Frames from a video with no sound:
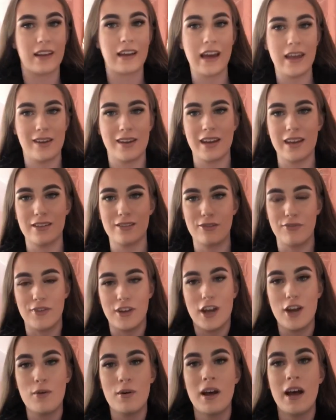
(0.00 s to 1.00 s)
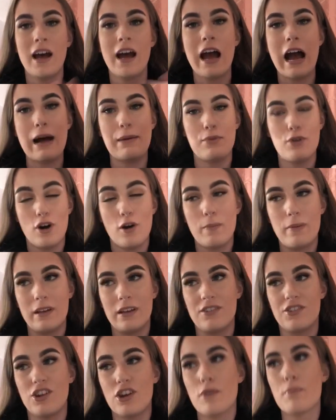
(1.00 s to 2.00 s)
get the interview? I'm hoping I
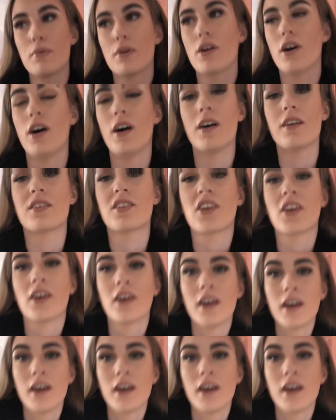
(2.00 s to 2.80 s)
do because